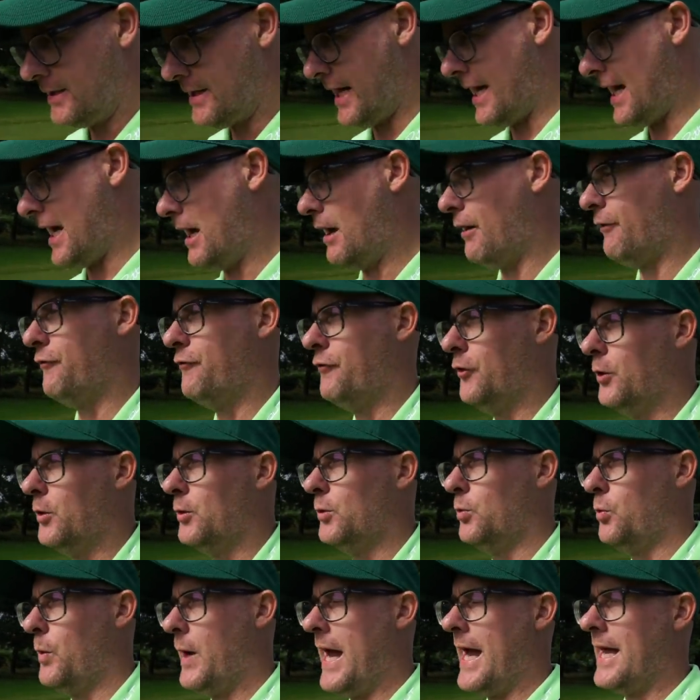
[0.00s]
to hit a
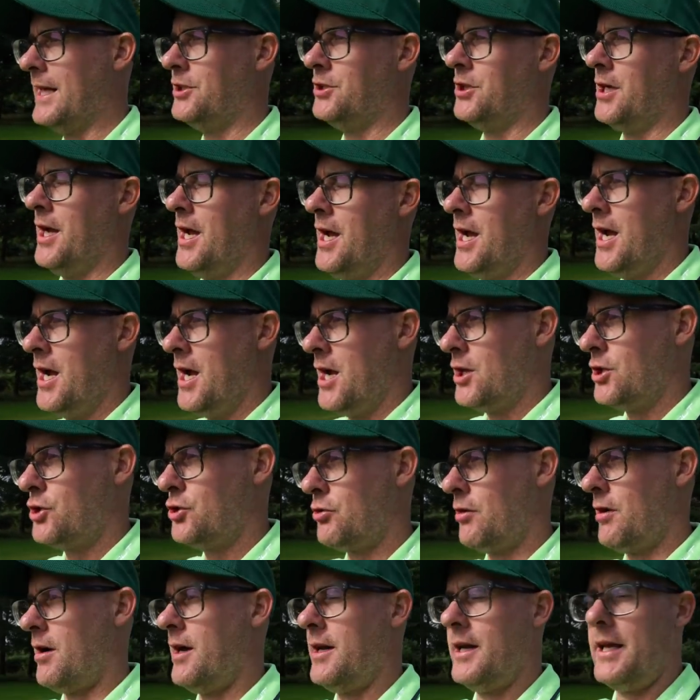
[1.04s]
full wedge.
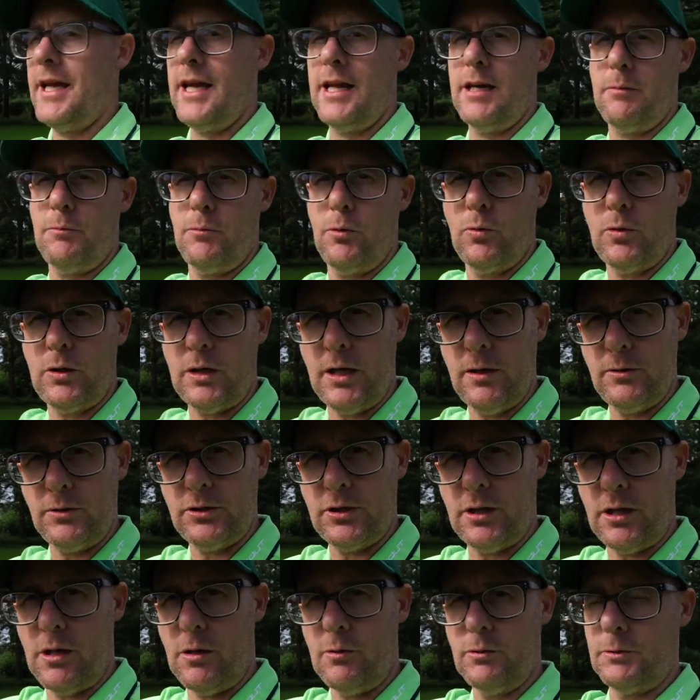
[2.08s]
Trying to get the ball close
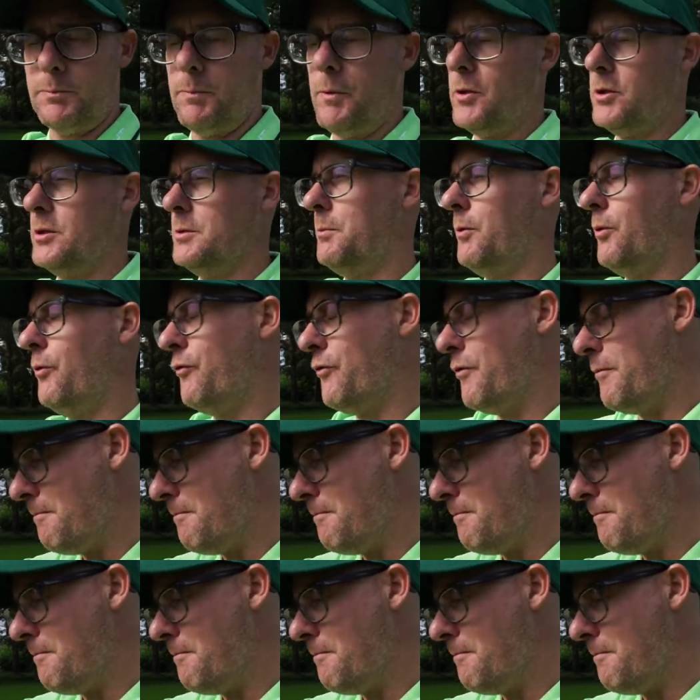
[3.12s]
to the hole as possible for